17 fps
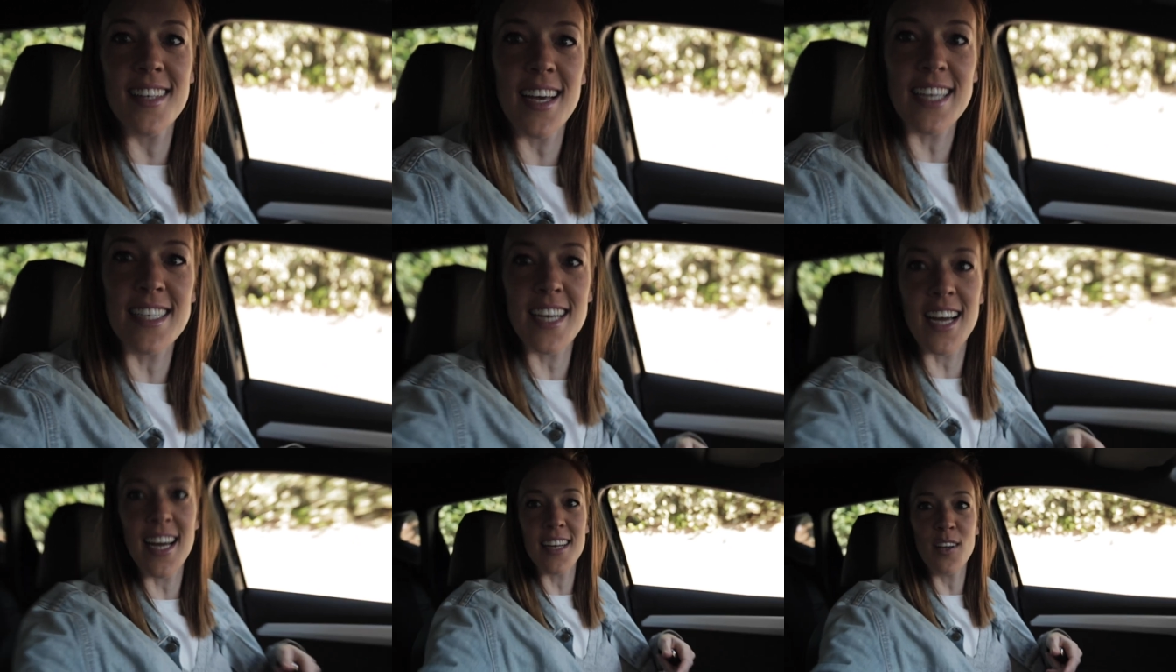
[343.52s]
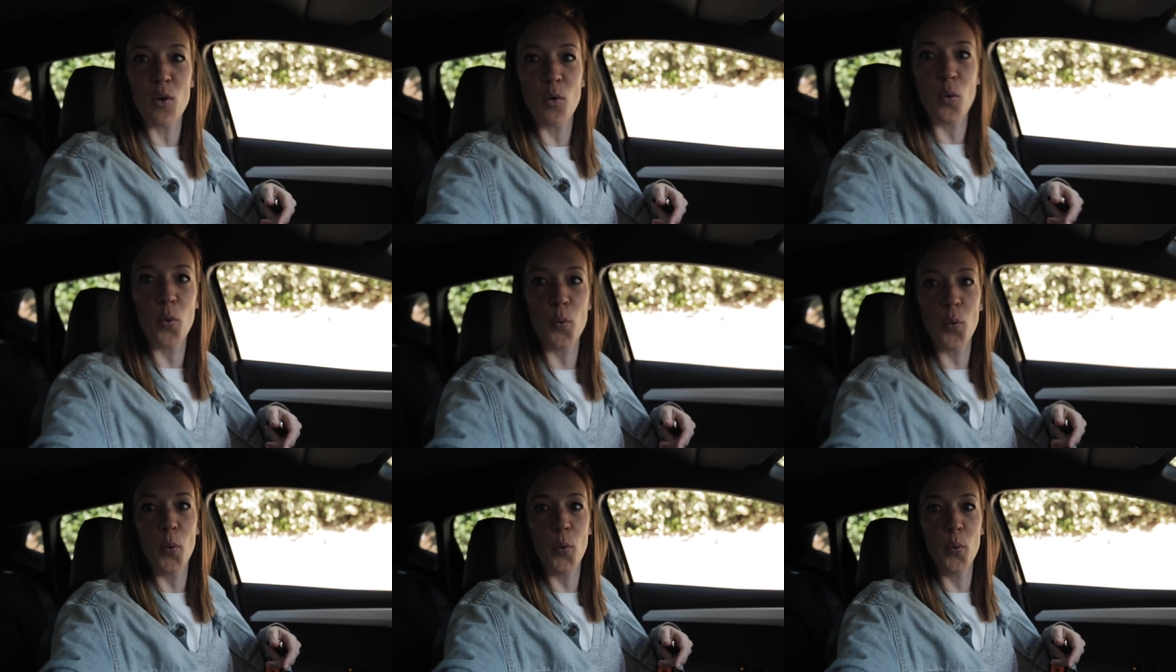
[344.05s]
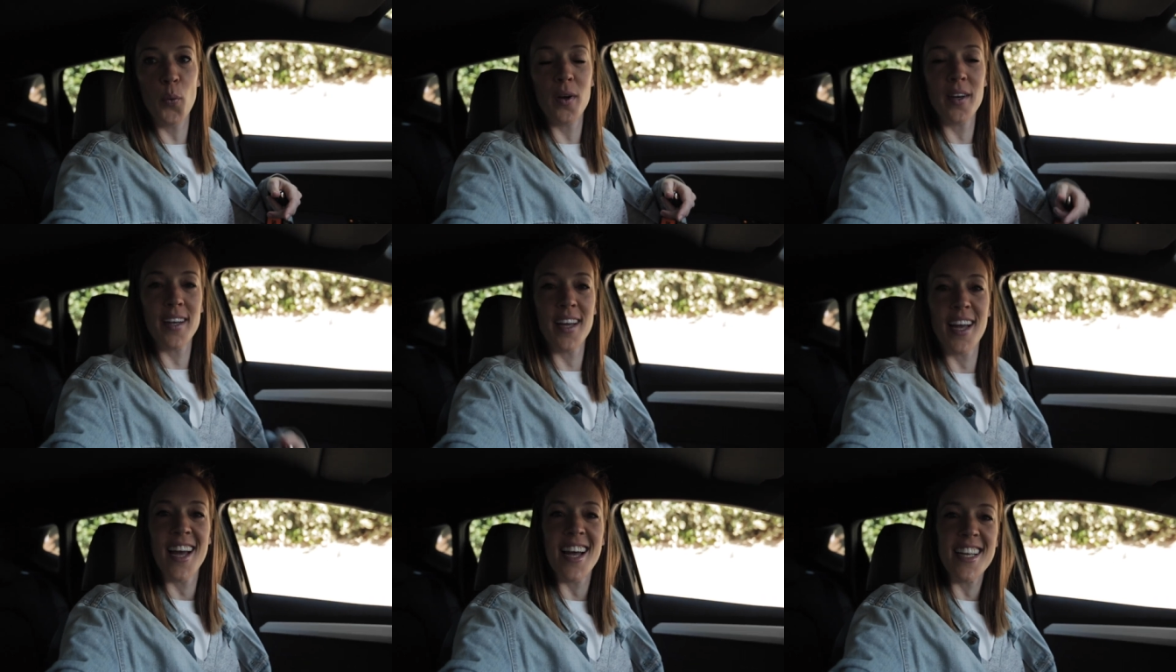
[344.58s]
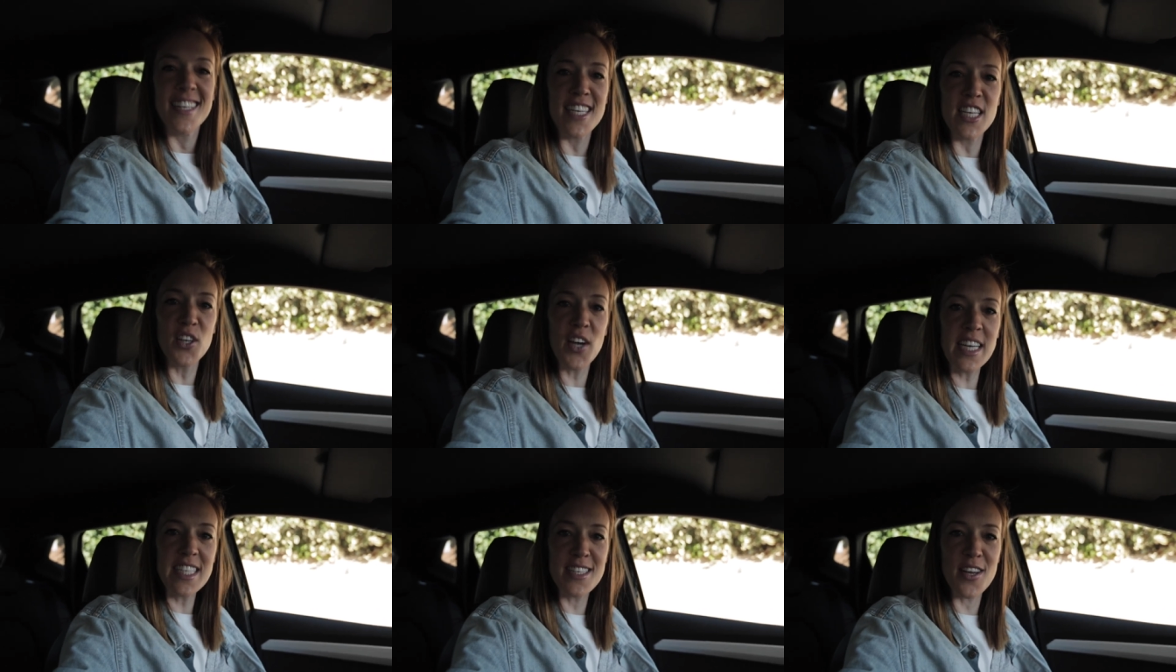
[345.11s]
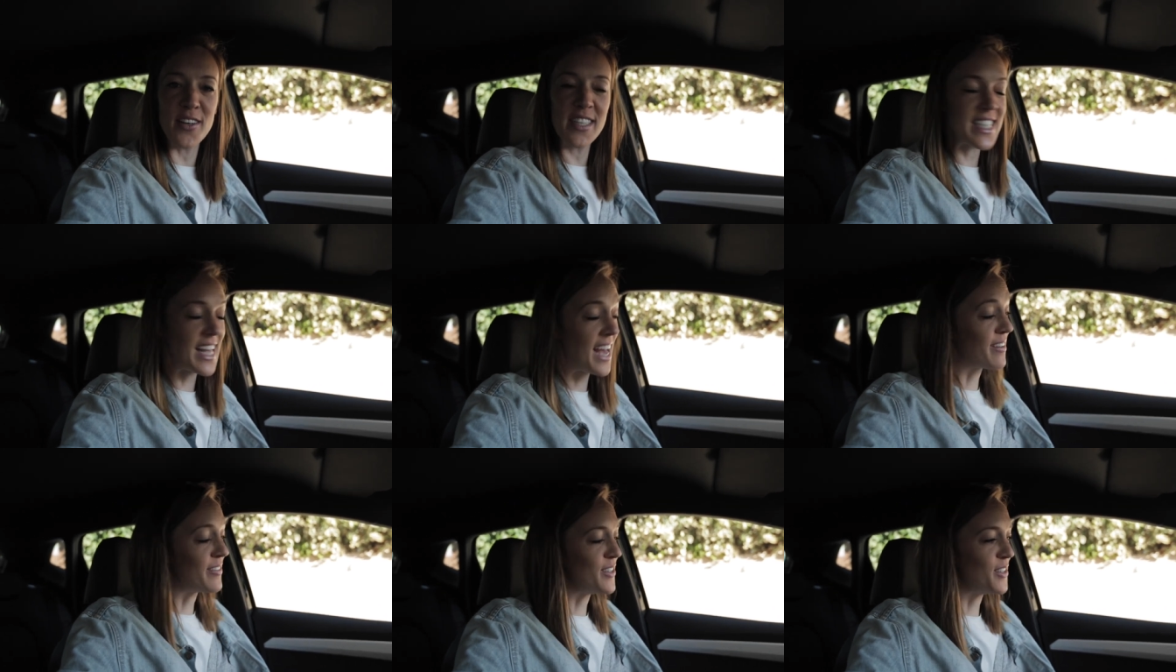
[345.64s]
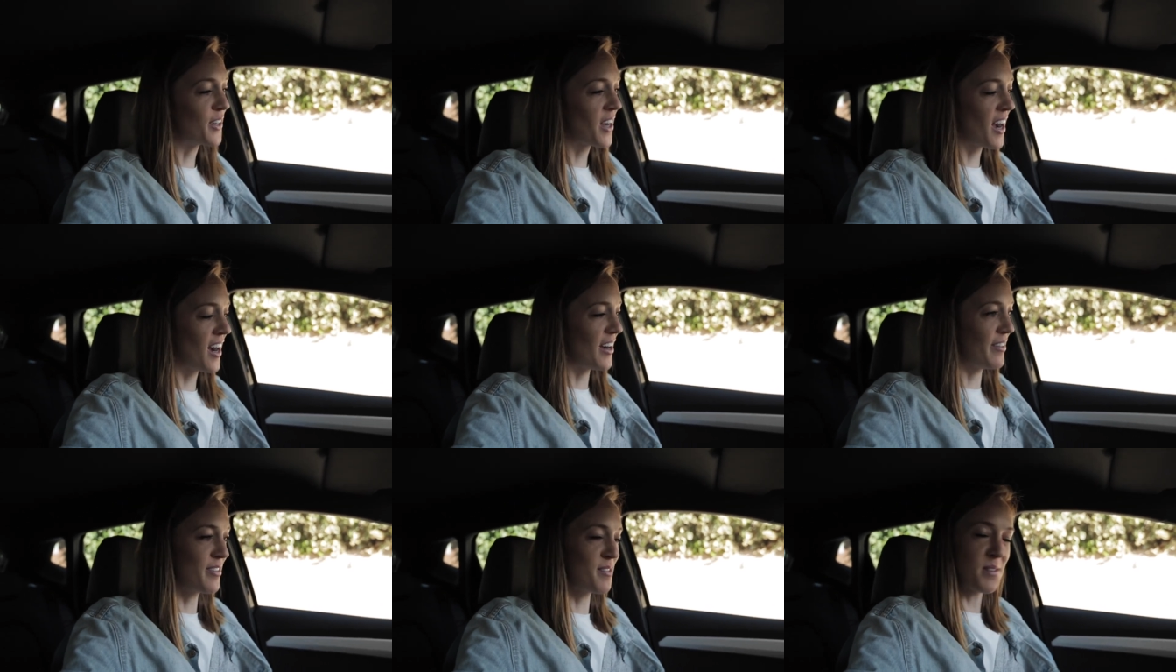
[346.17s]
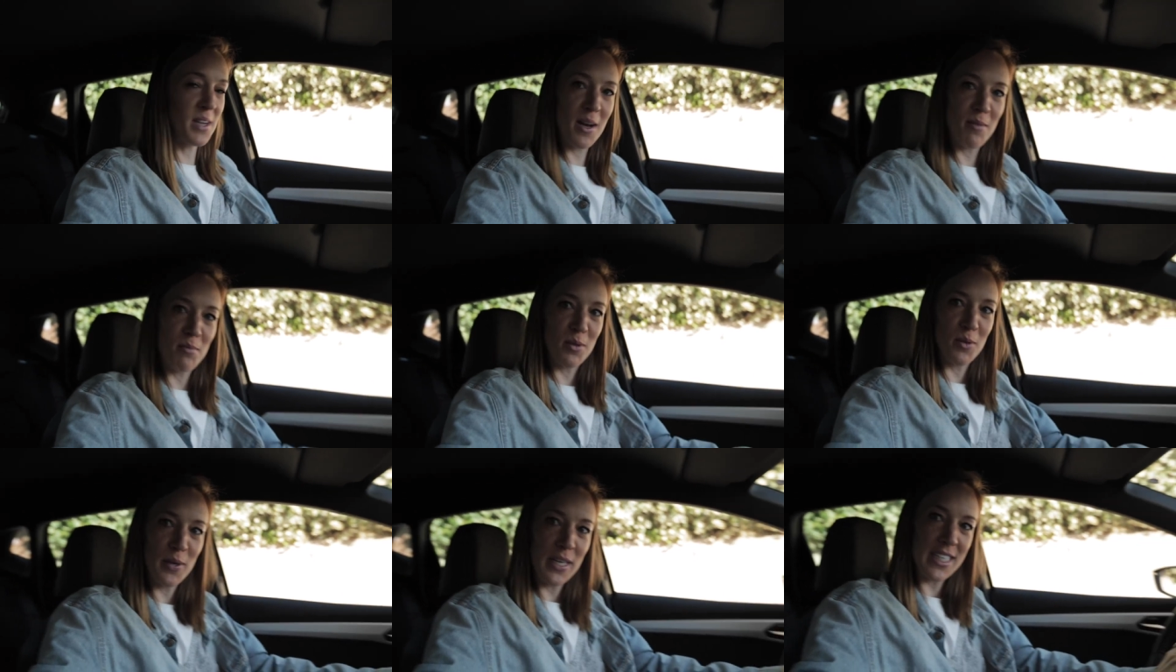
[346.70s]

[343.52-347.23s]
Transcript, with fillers: Thai chat. Did you guys notice I have a new car from a couple of